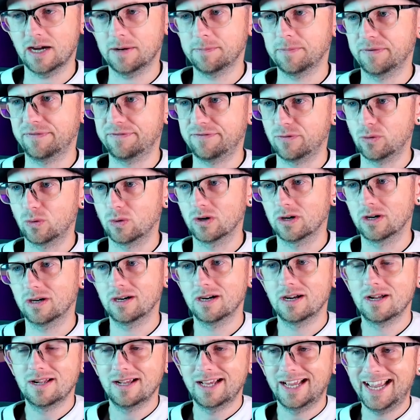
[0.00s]

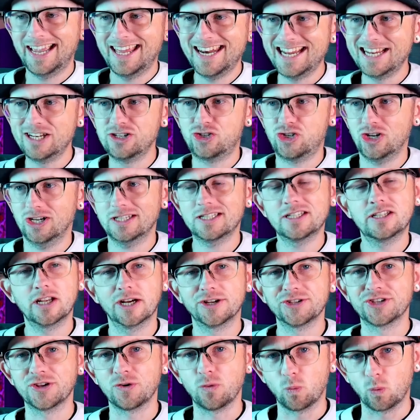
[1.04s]
before, and it just
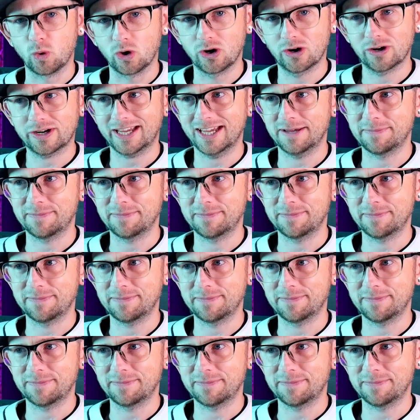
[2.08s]
doesn't work.